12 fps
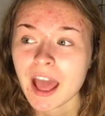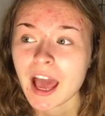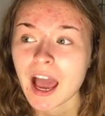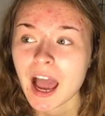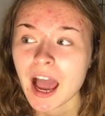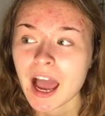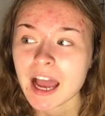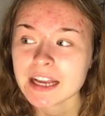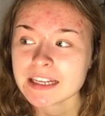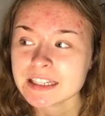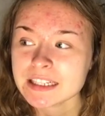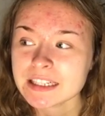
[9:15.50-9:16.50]

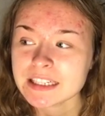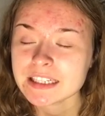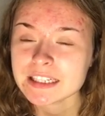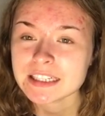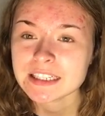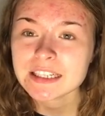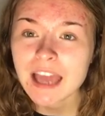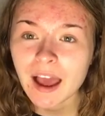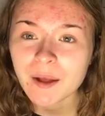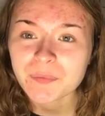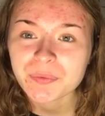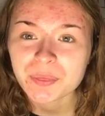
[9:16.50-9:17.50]
And
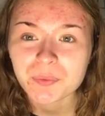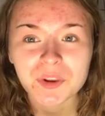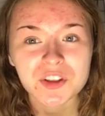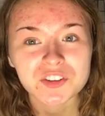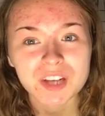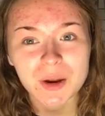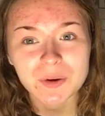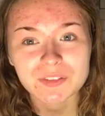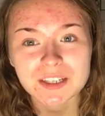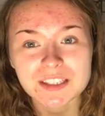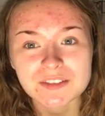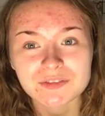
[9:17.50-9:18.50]
yeah, please share with
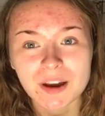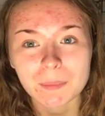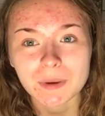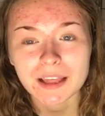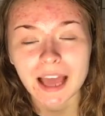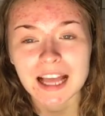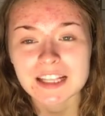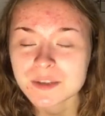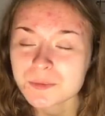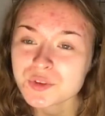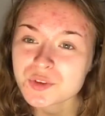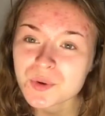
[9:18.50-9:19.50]
friends and family and
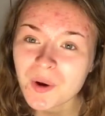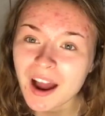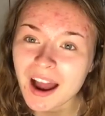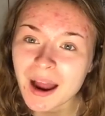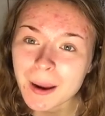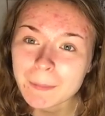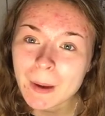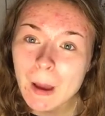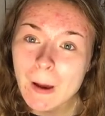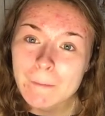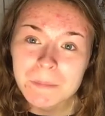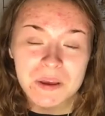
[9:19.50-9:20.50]
subscribe,
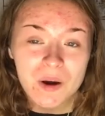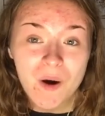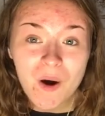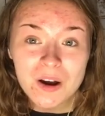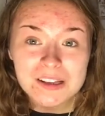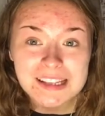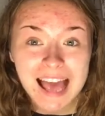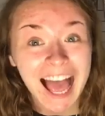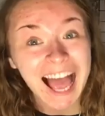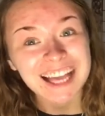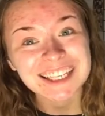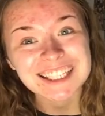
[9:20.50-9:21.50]
because
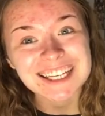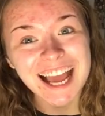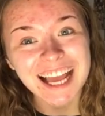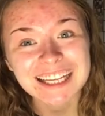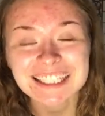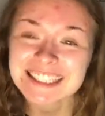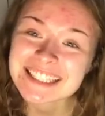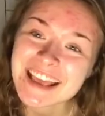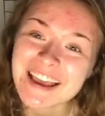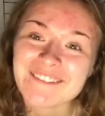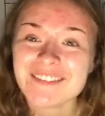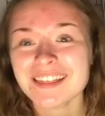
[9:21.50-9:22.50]

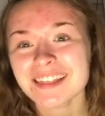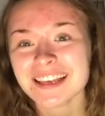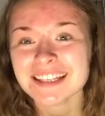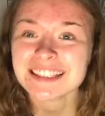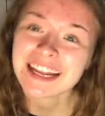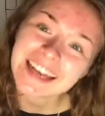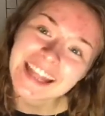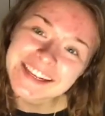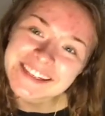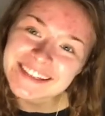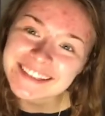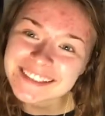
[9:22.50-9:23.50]

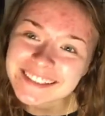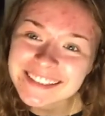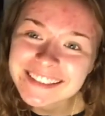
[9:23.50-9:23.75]
#SaveThisNation.